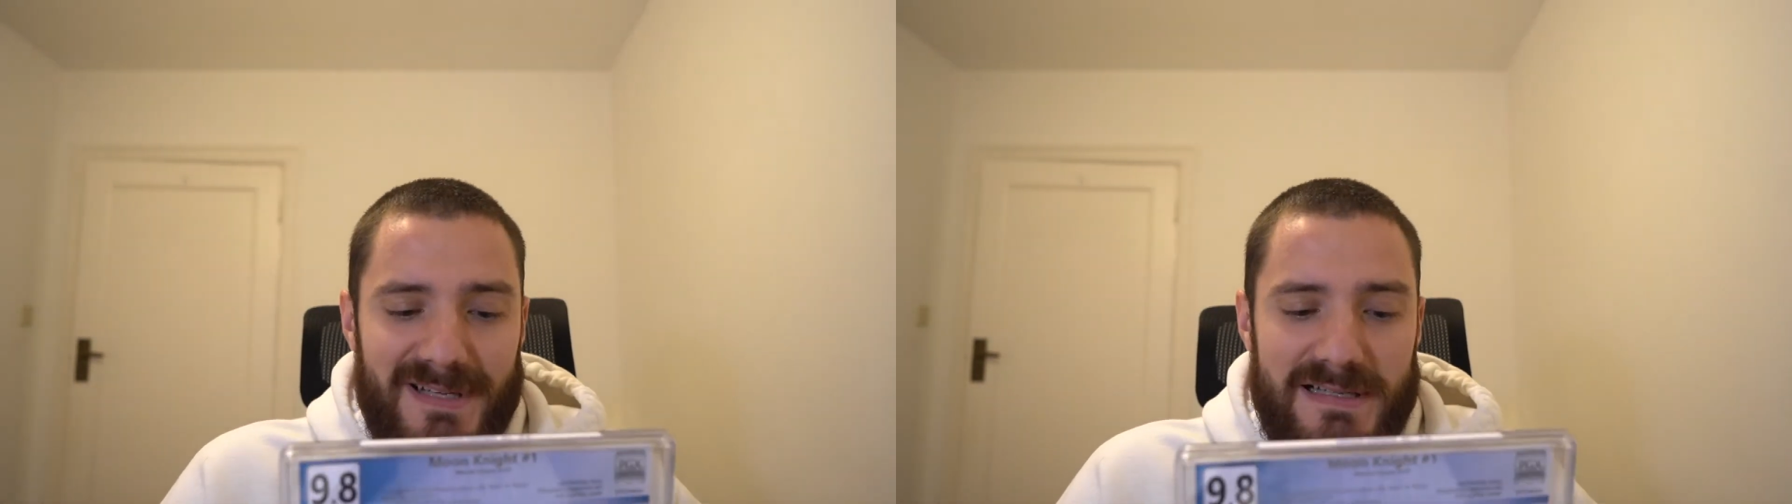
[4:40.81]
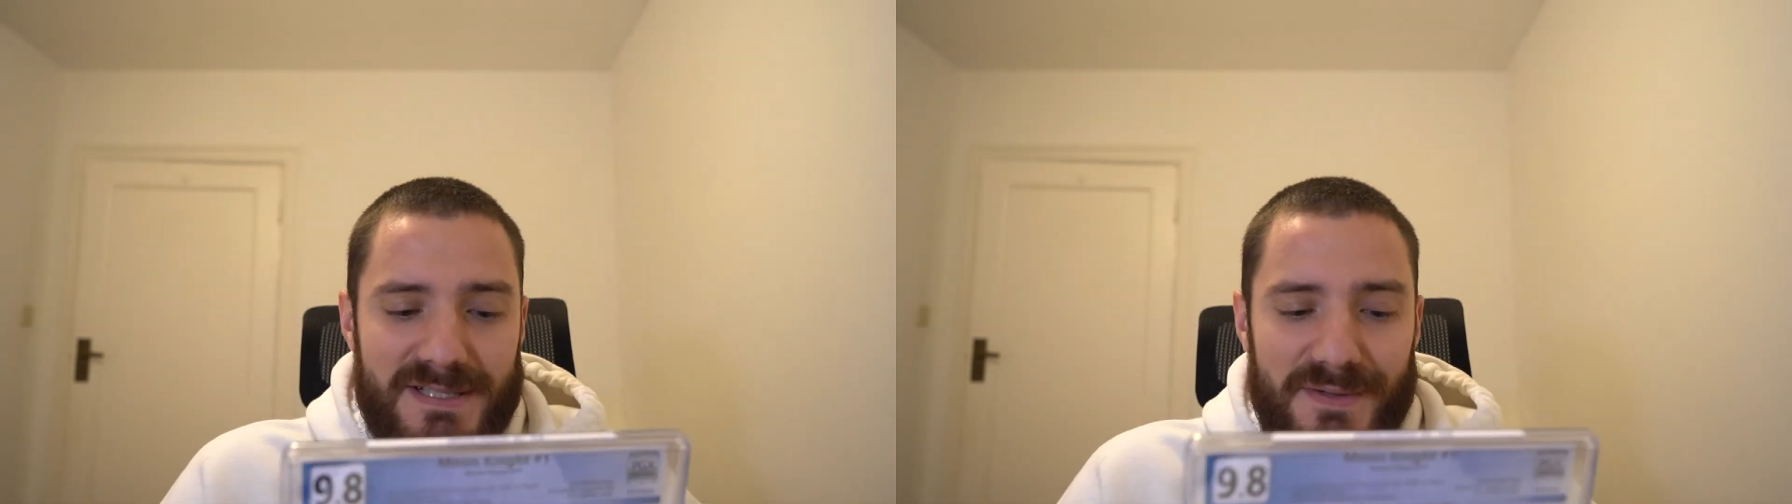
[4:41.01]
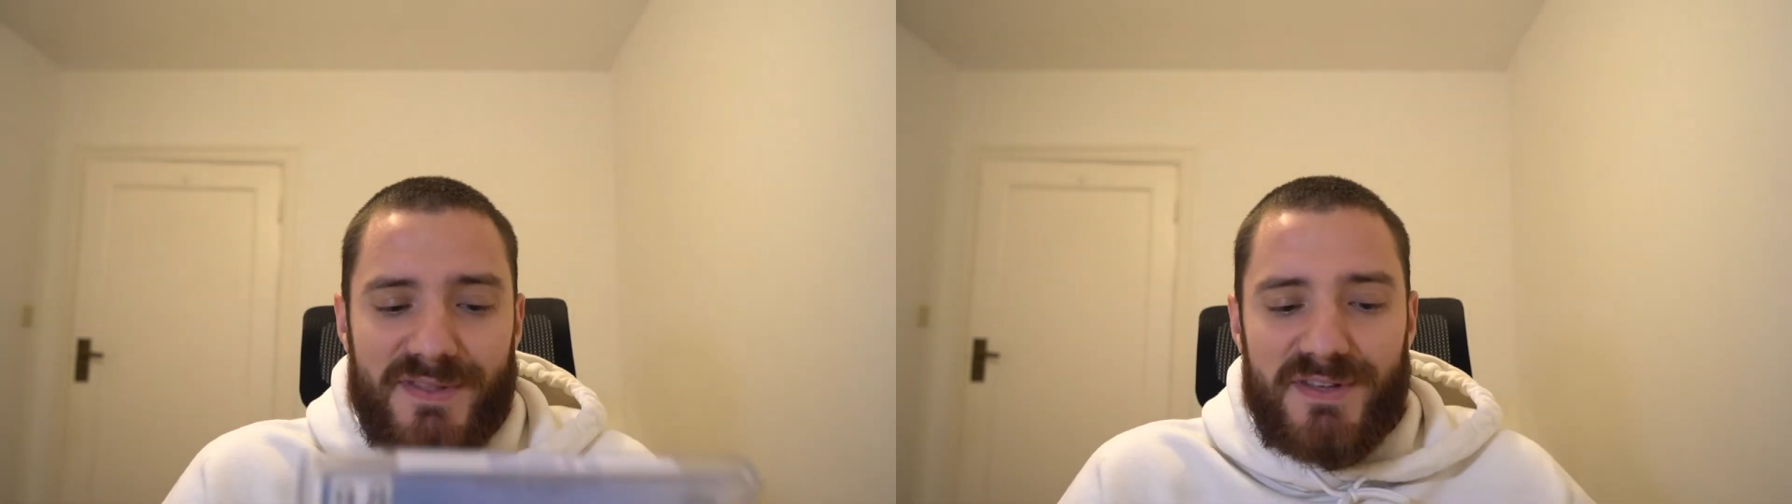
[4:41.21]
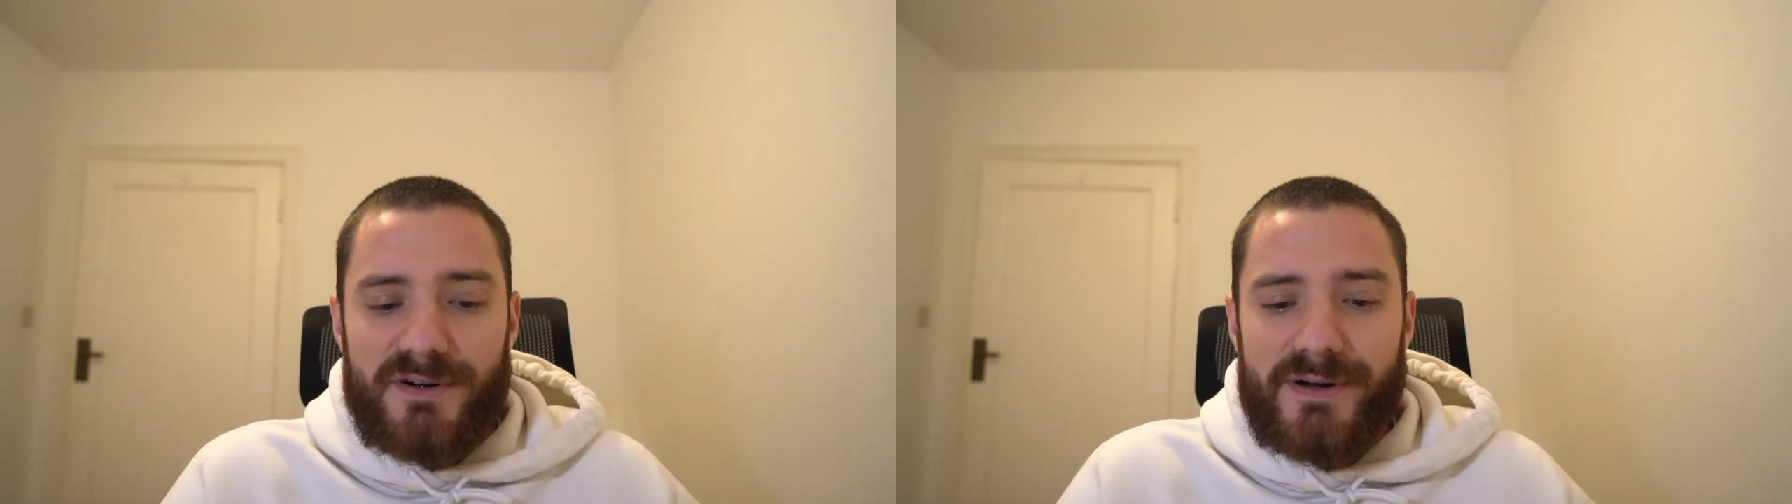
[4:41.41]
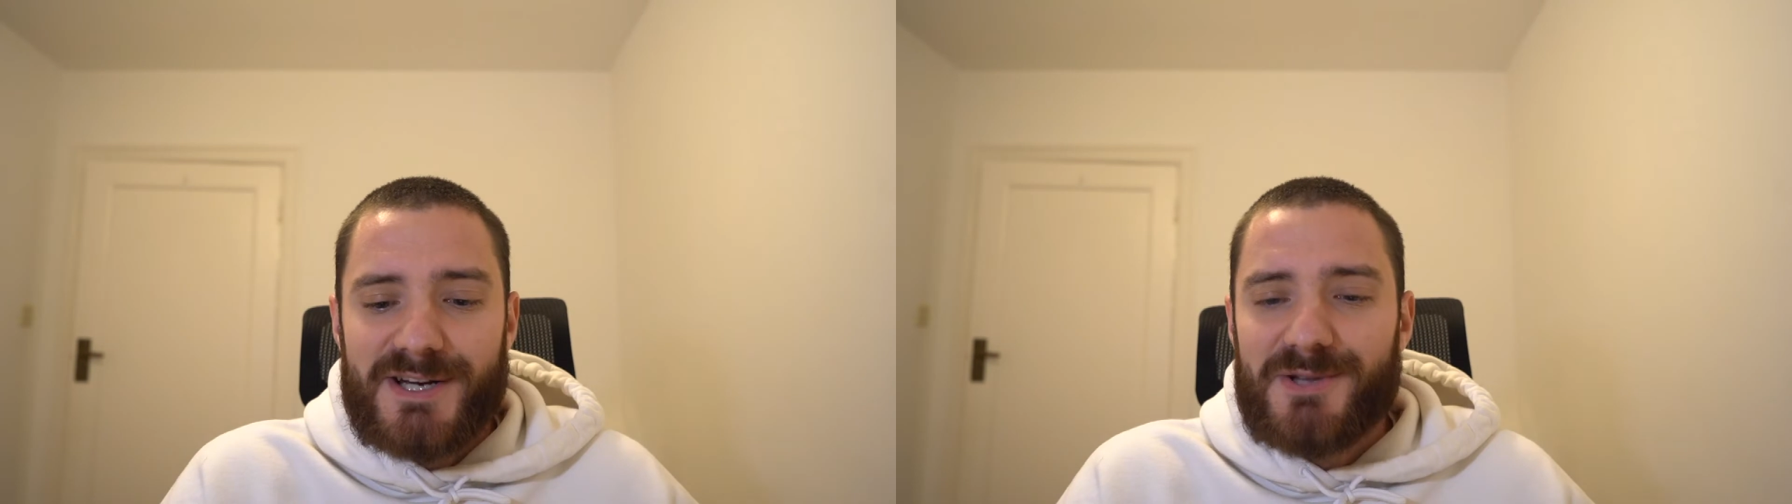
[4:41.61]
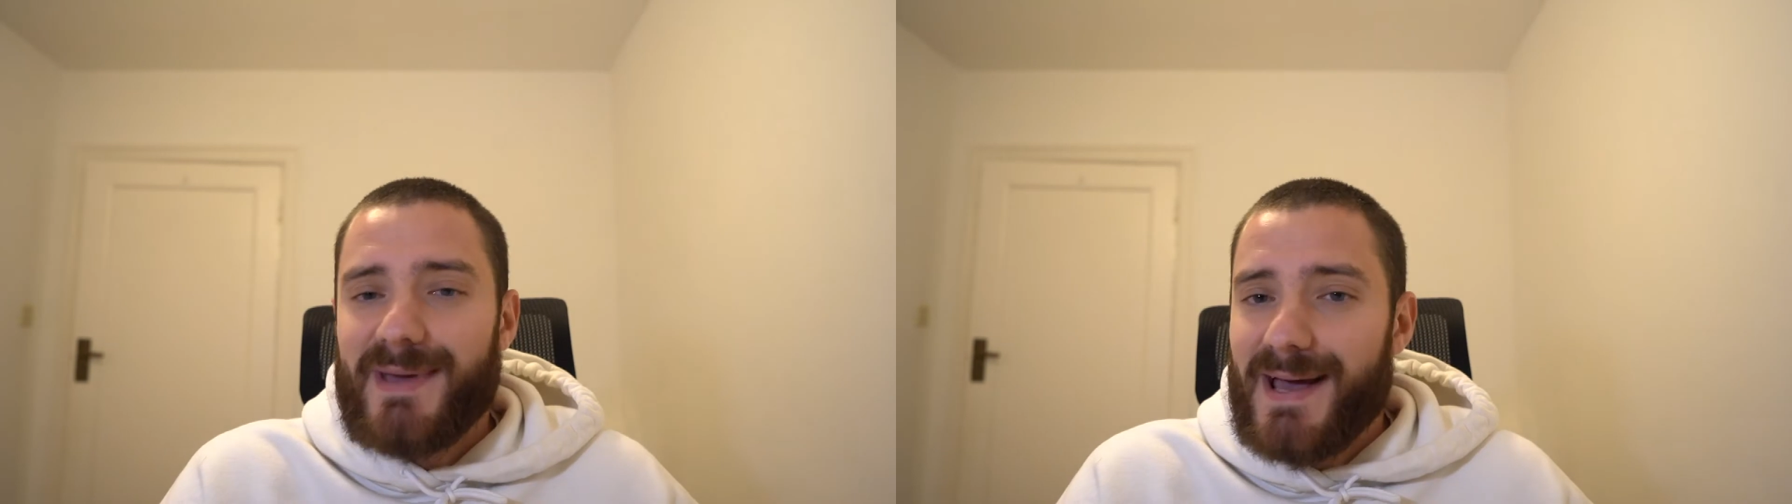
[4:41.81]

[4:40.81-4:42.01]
So in theory I should be